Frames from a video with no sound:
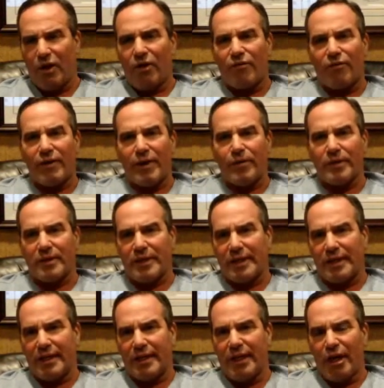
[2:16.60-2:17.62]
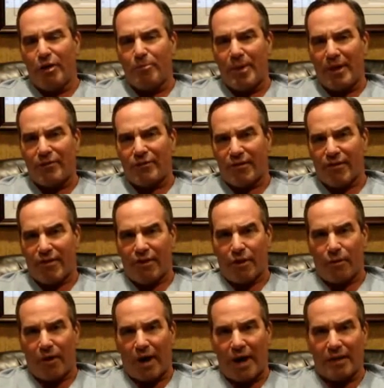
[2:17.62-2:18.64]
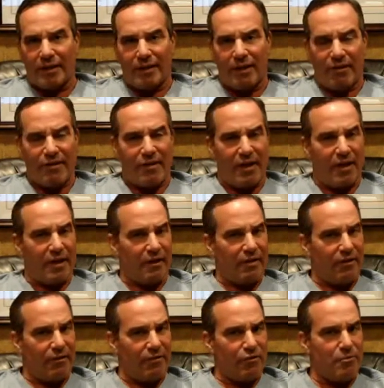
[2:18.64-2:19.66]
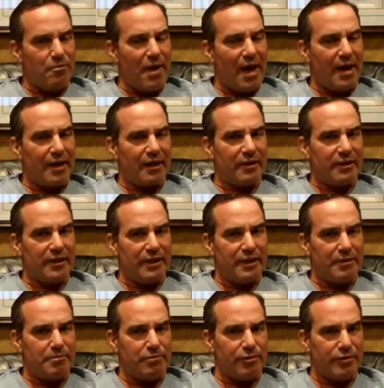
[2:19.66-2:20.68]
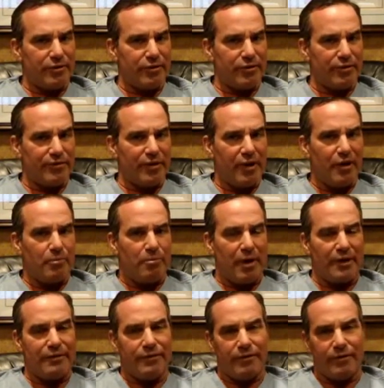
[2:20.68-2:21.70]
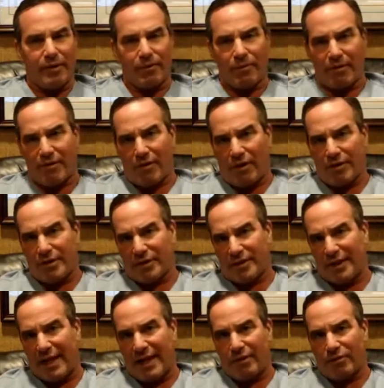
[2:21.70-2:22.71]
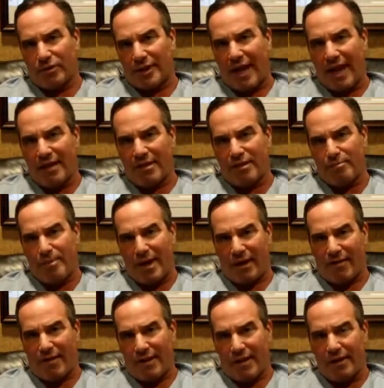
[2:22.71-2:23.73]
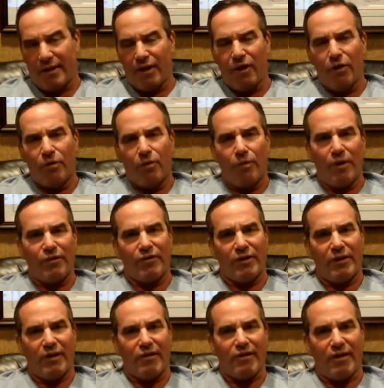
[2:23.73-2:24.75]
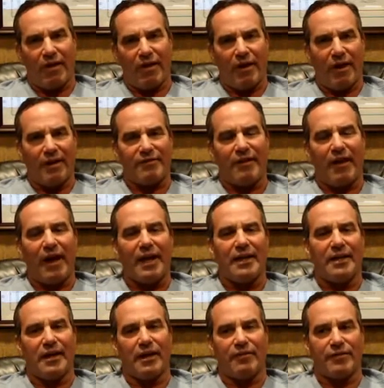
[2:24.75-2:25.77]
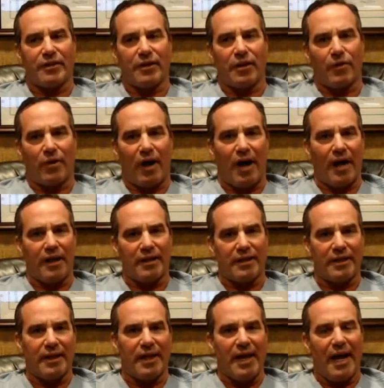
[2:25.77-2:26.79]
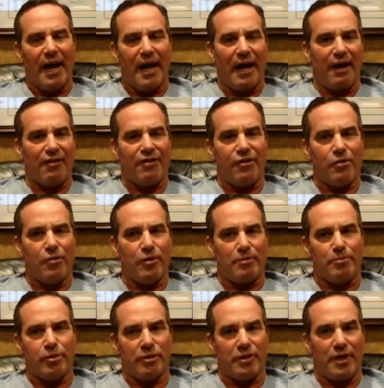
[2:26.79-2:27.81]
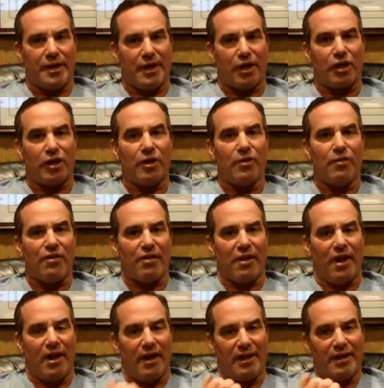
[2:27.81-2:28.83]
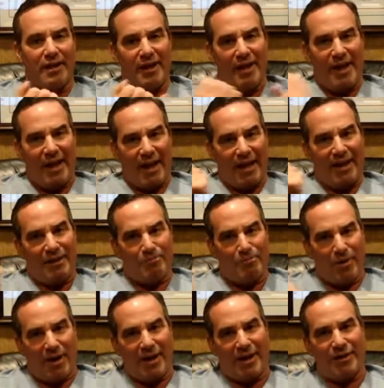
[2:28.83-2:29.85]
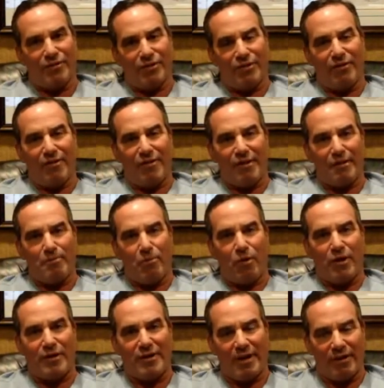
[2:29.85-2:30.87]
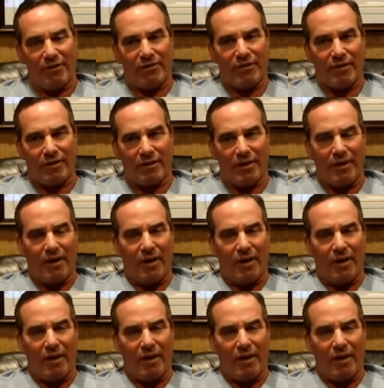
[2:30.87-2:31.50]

Frequently, patients' lower eyelid aesthetics are dramatically improved by doing what's called a lateral canthopexy, which is a tightening of the lower eyelid as you would pull on a clothesline, and by introducing more tension,